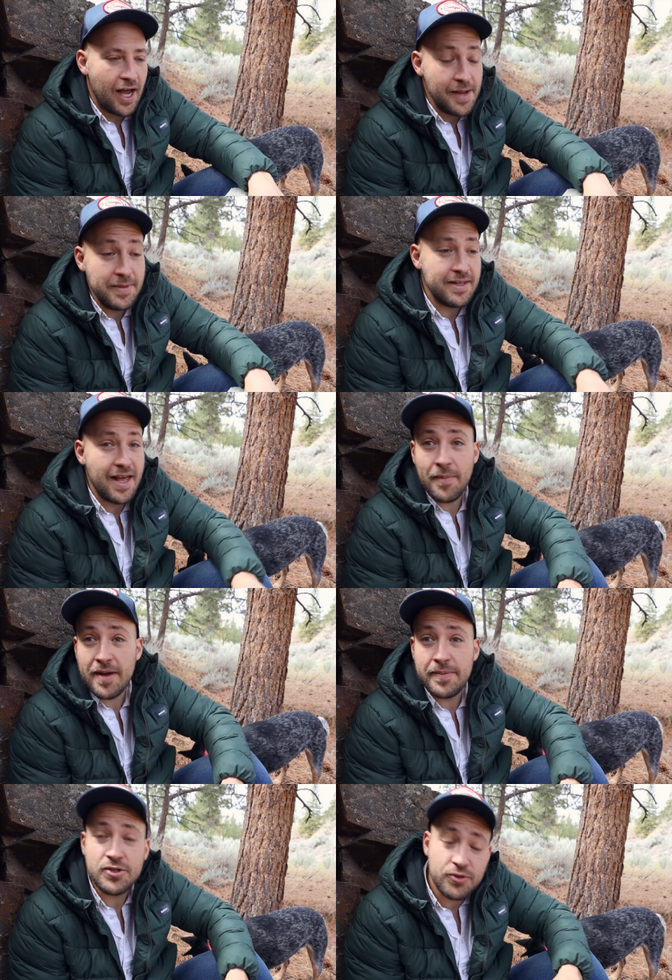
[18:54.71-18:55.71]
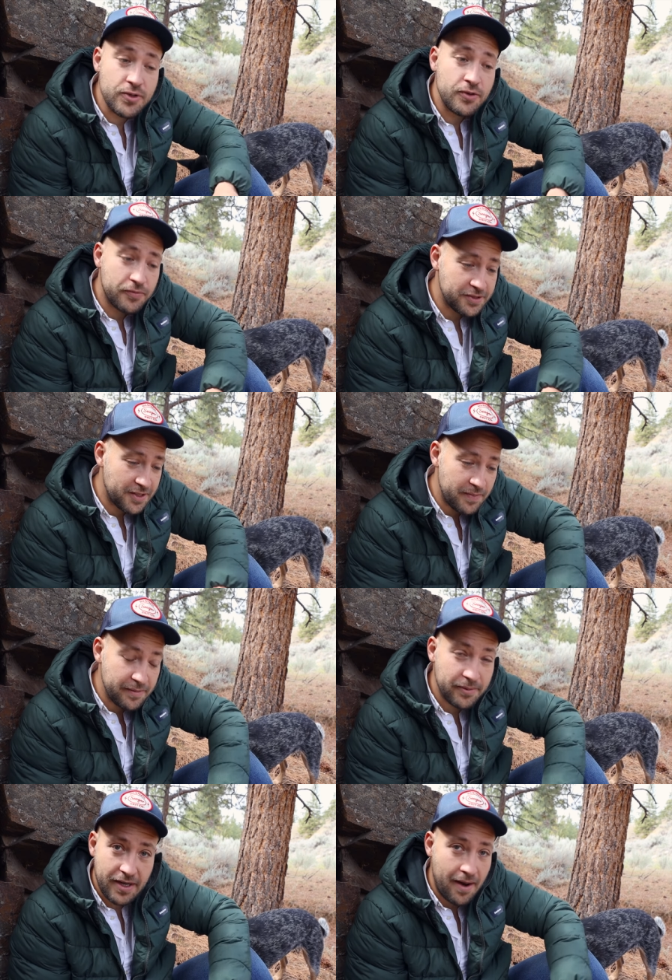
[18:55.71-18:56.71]
I mean, that might be true for some
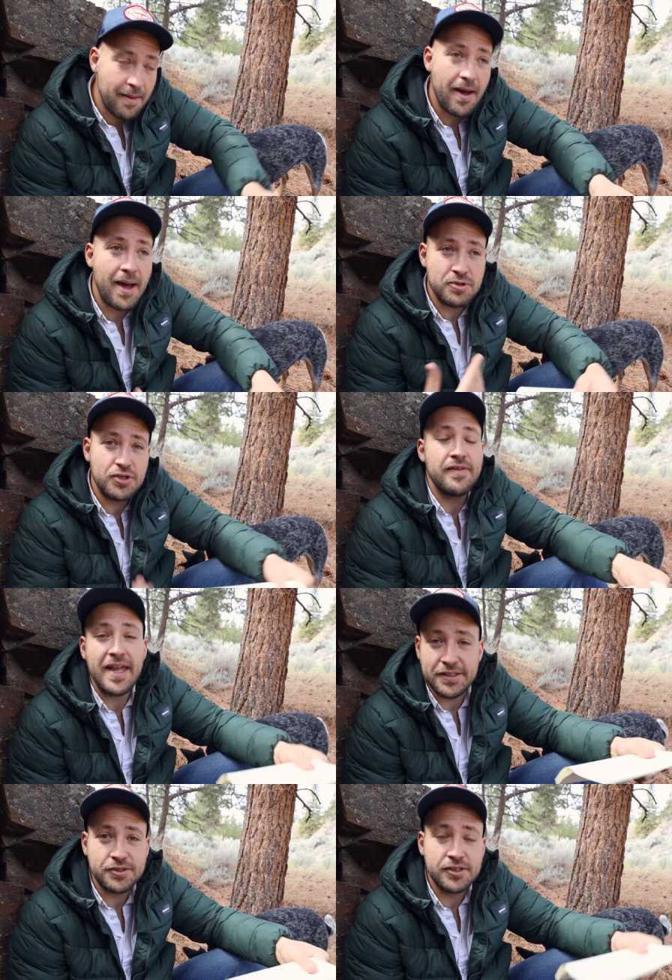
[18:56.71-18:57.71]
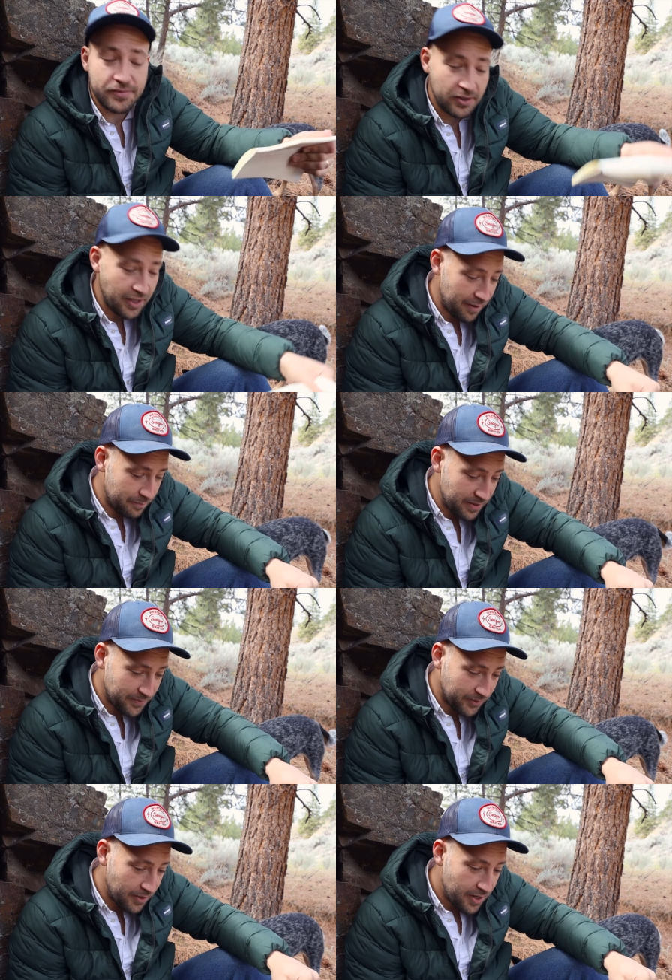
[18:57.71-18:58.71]
people, and I, am sure that's true for a lot of people.